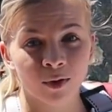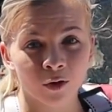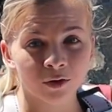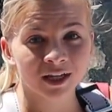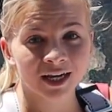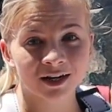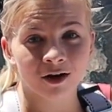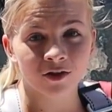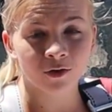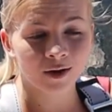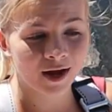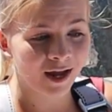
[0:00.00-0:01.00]
pulled in all
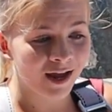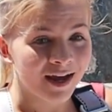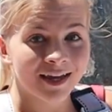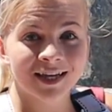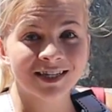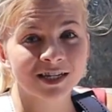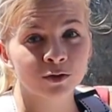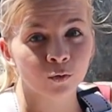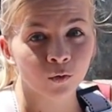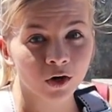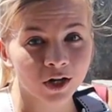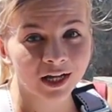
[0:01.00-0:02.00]
the way. This is
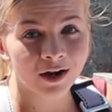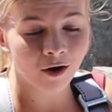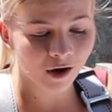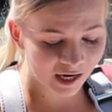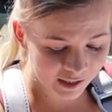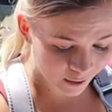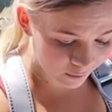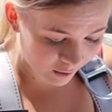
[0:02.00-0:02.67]
really hard. And